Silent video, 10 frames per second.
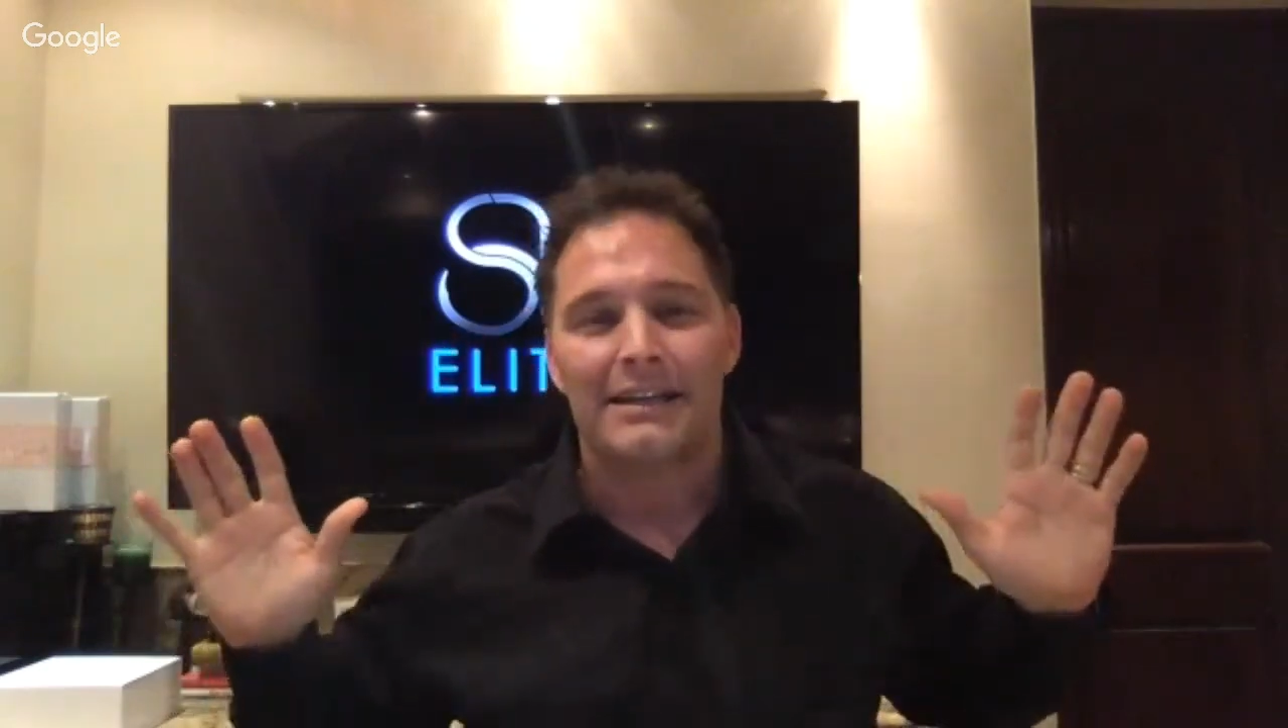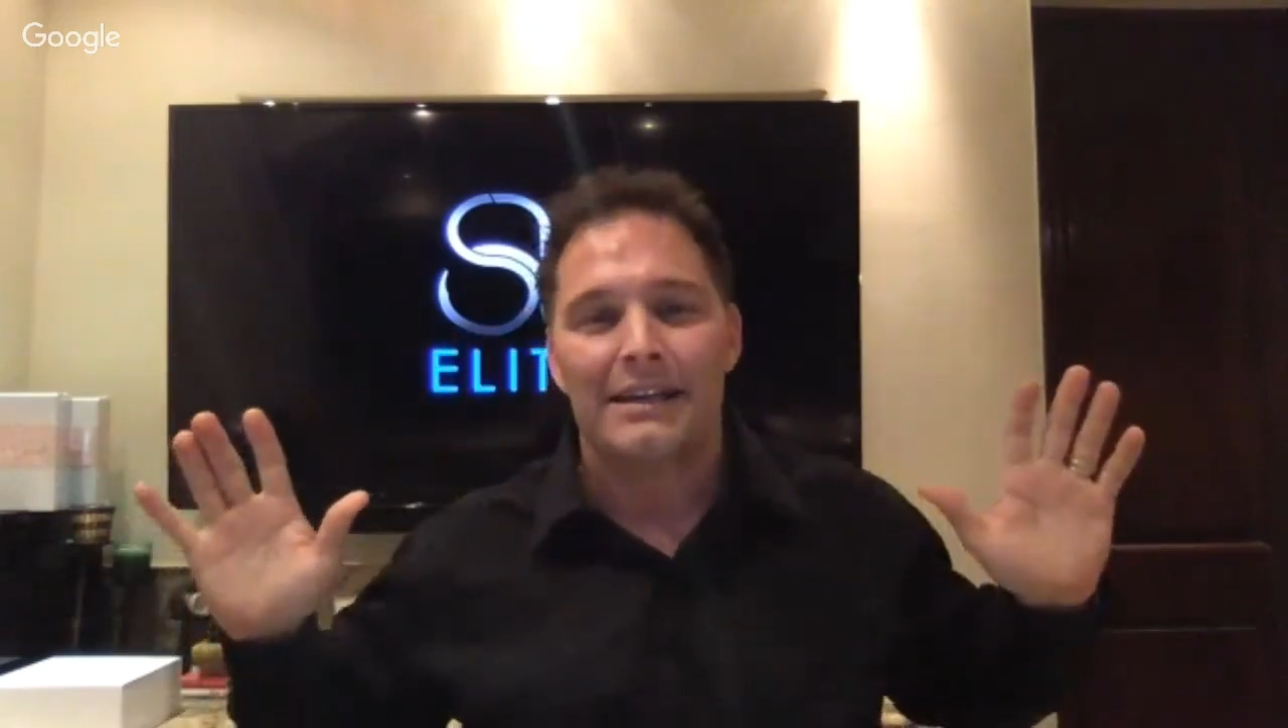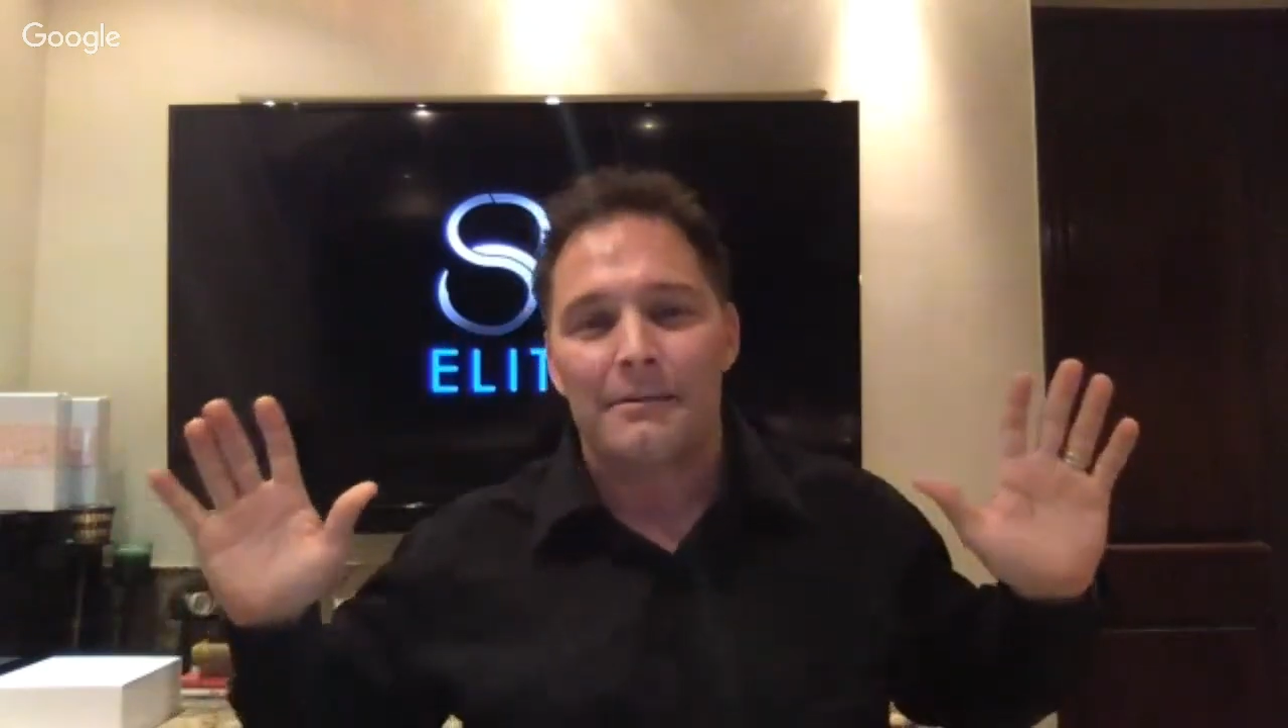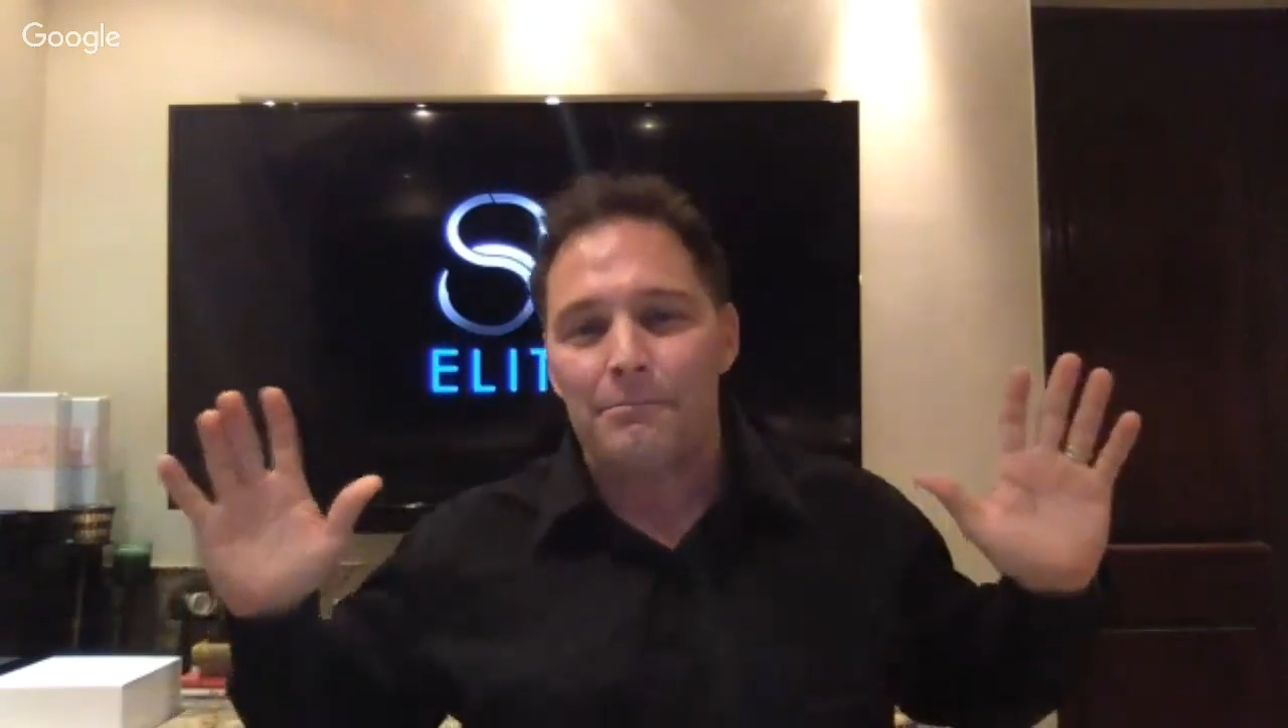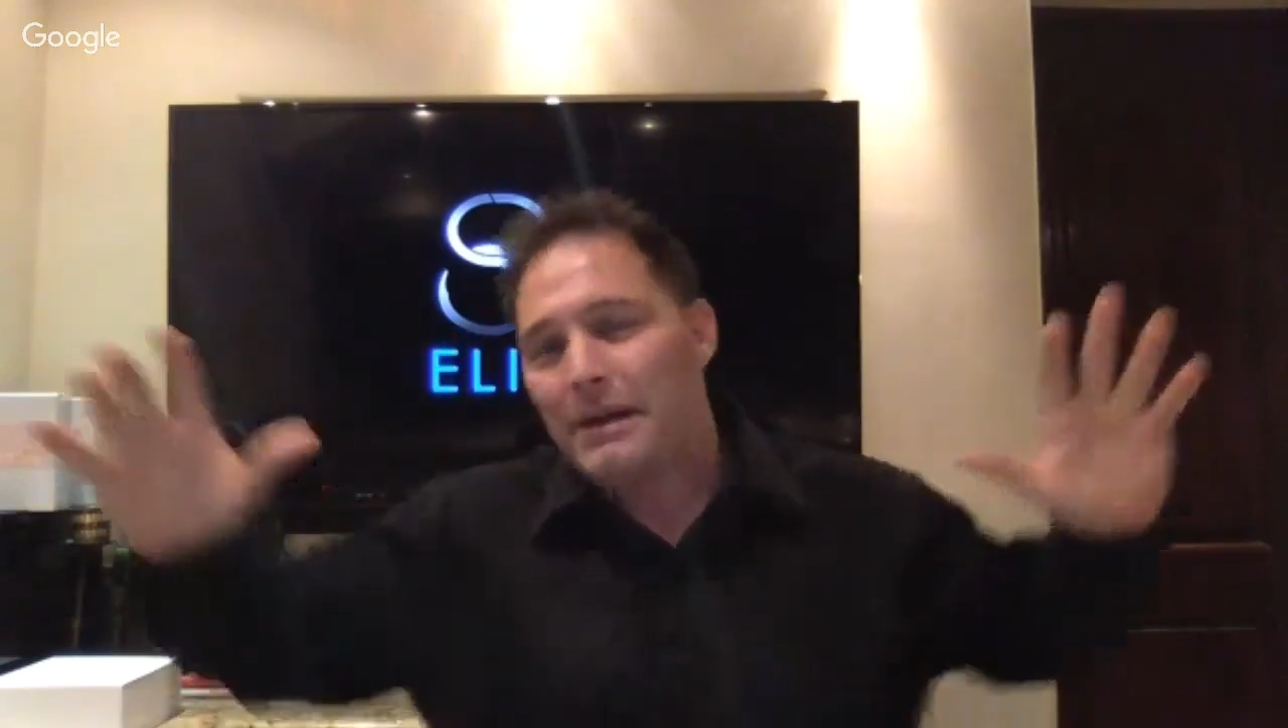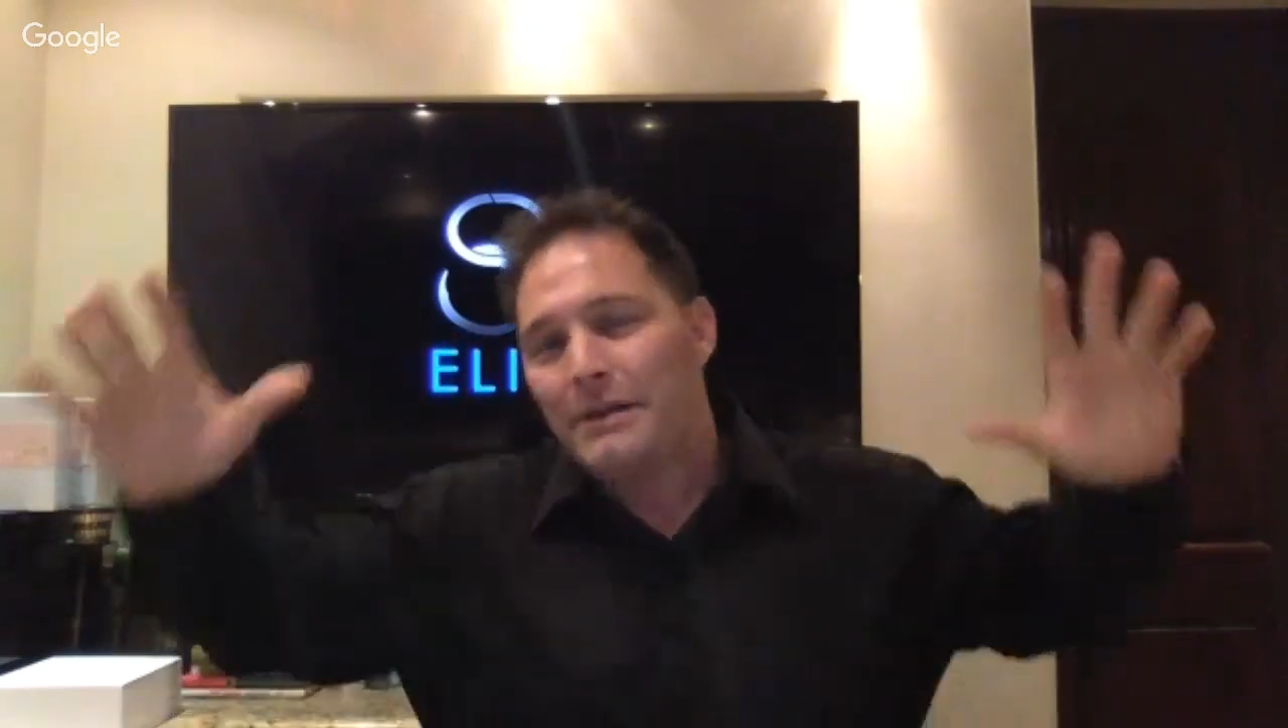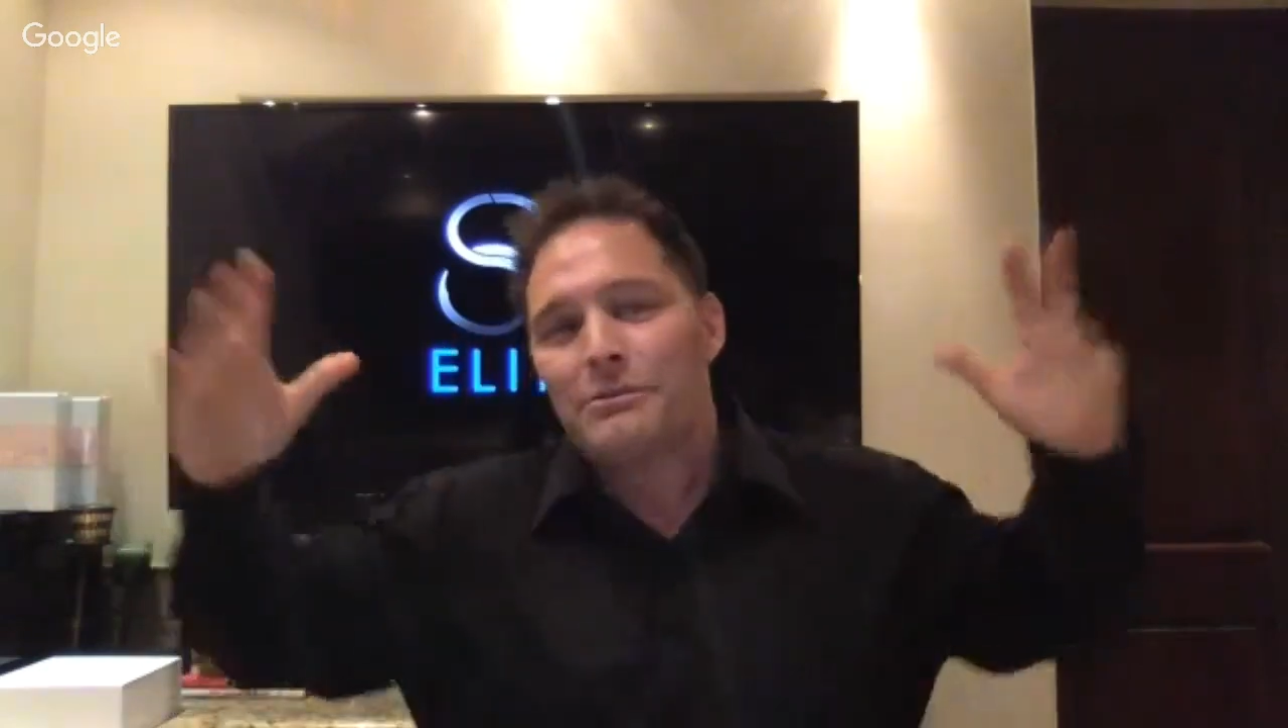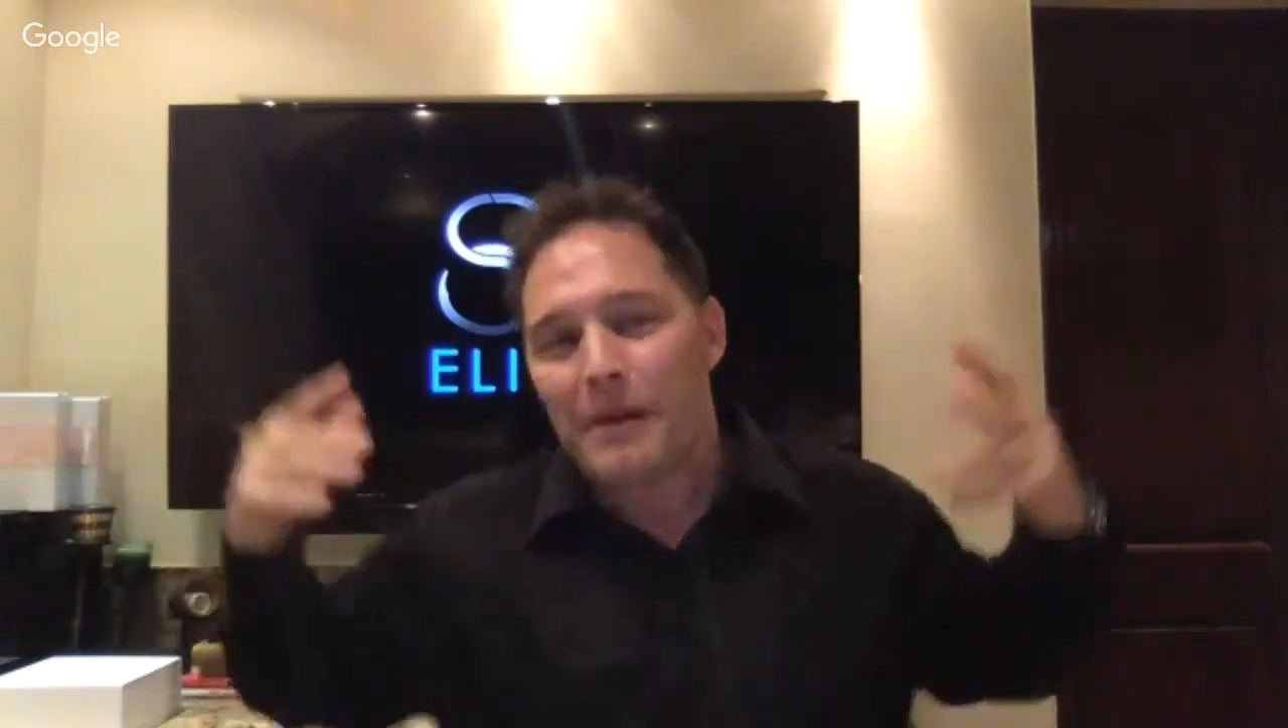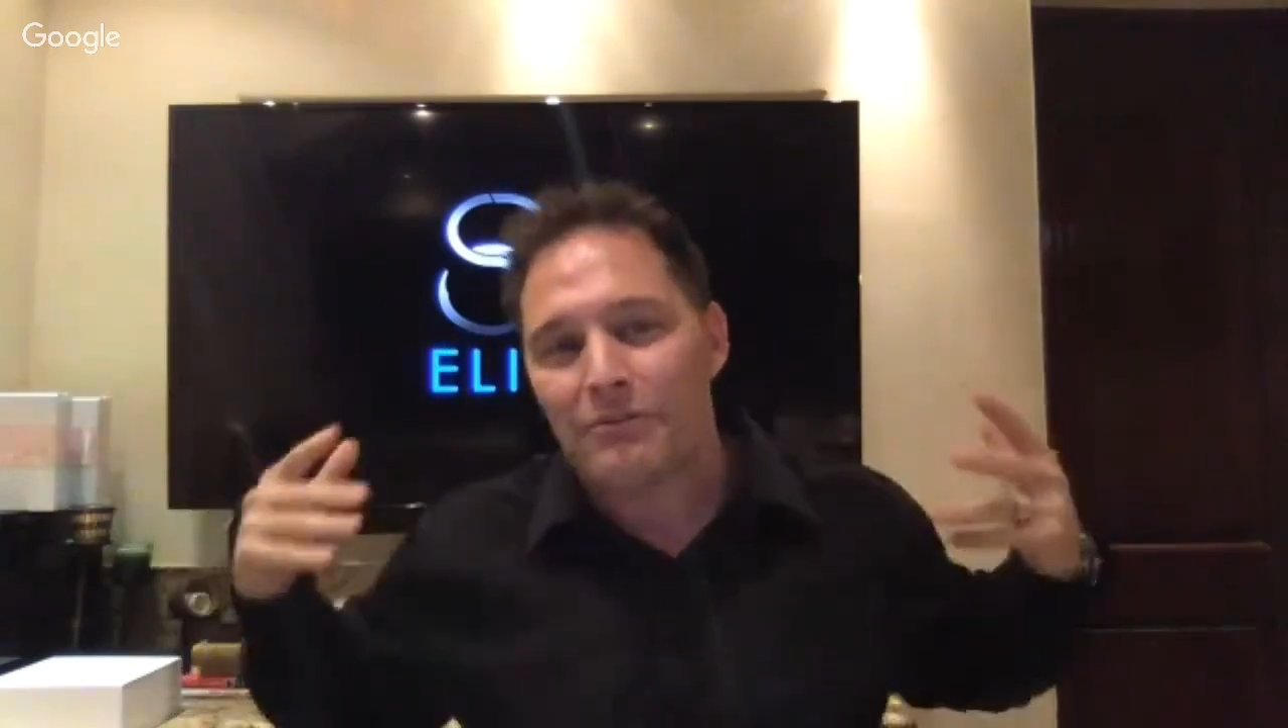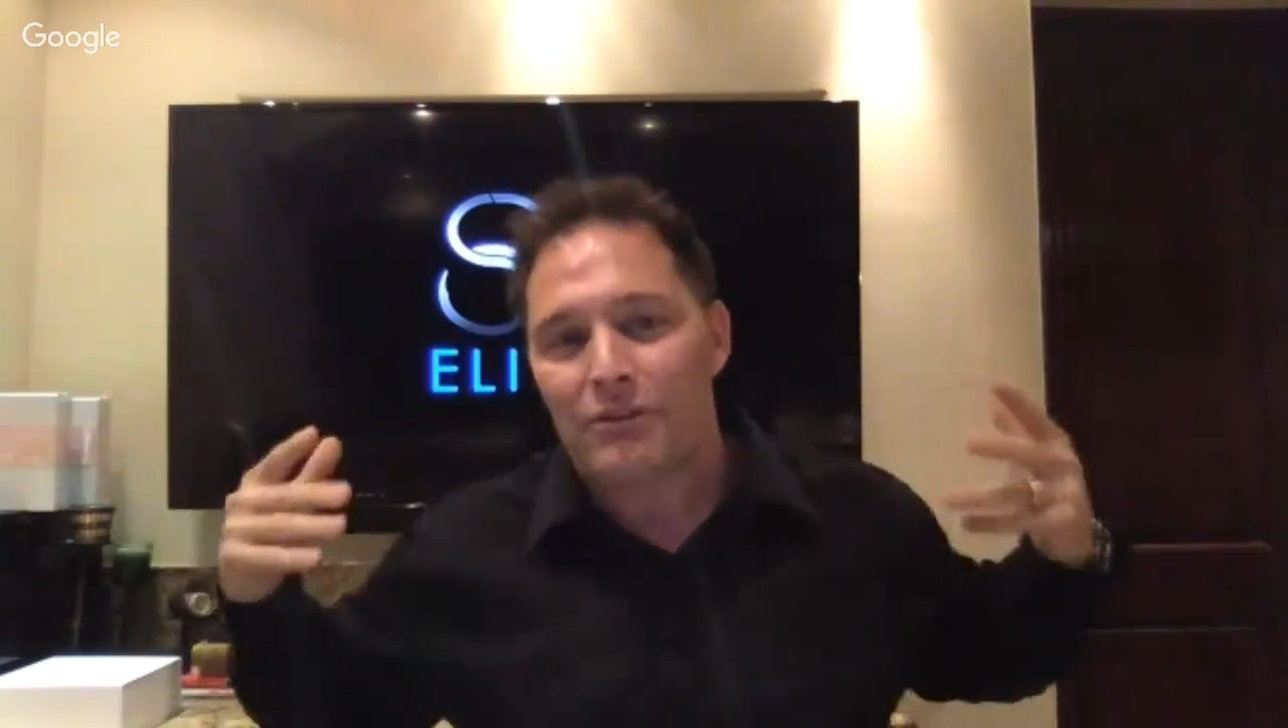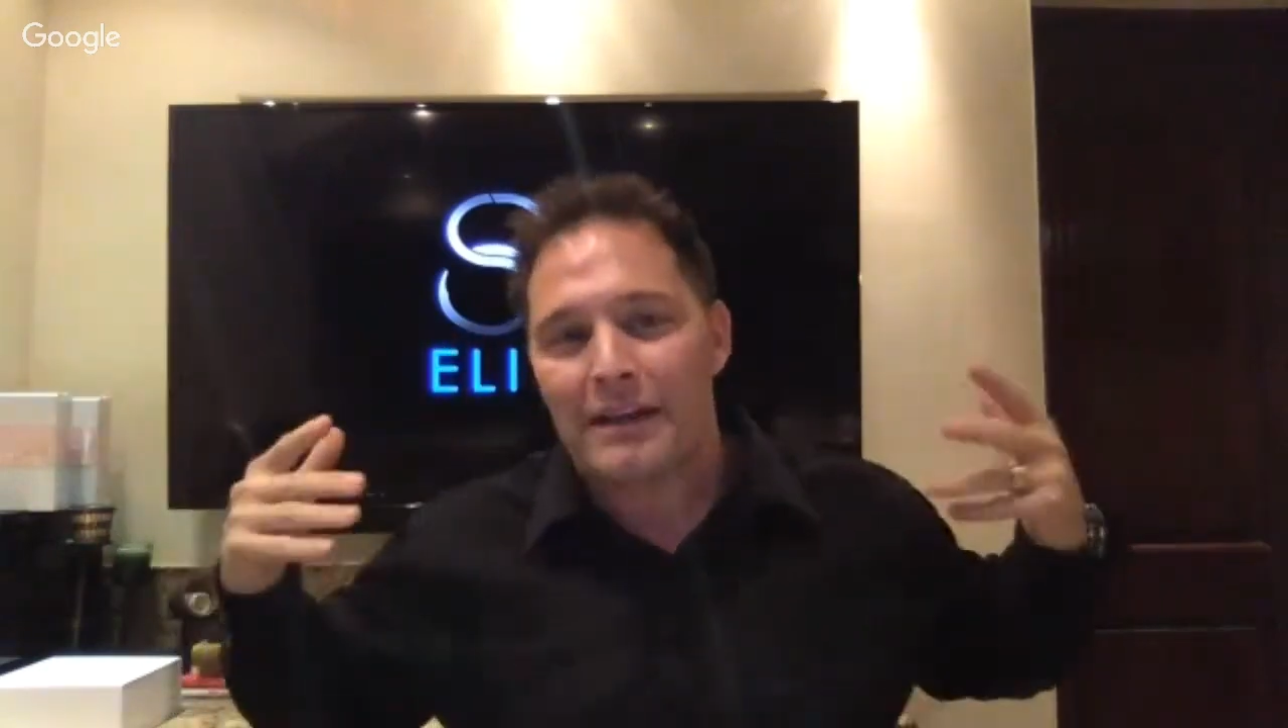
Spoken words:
but he was my friend.